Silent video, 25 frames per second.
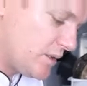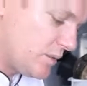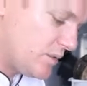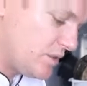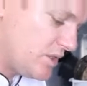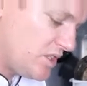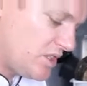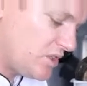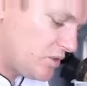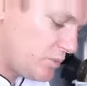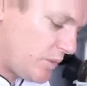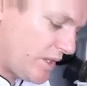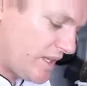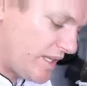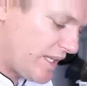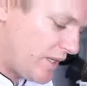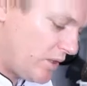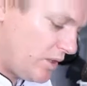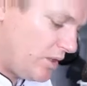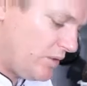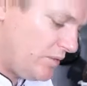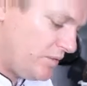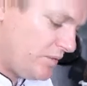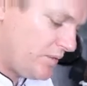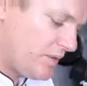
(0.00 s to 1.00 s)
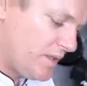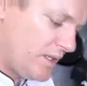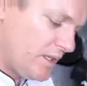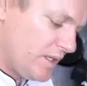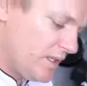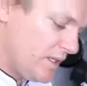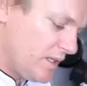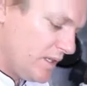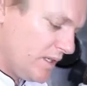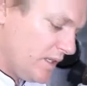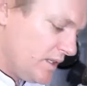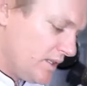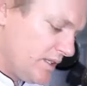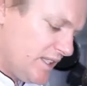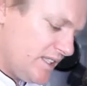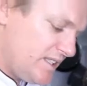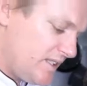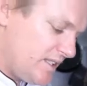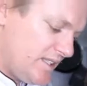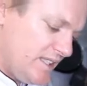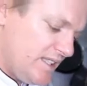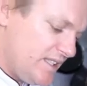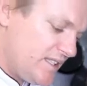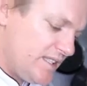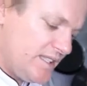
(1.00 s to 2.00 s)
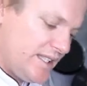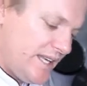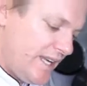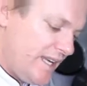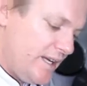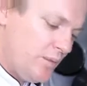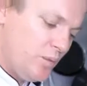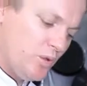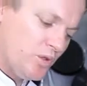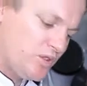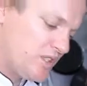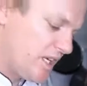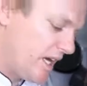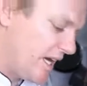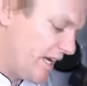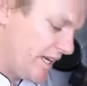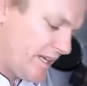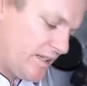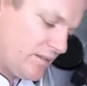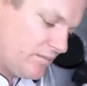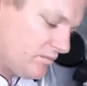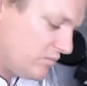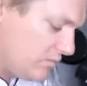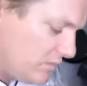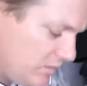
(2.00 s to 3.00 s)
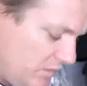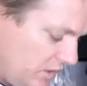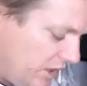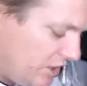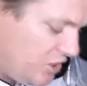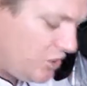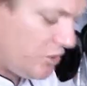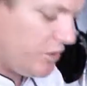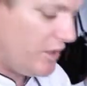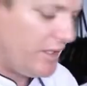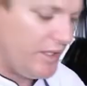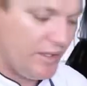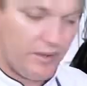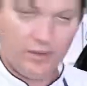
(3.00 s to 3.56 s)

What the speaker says: we'll just sweat that off. This here will take literally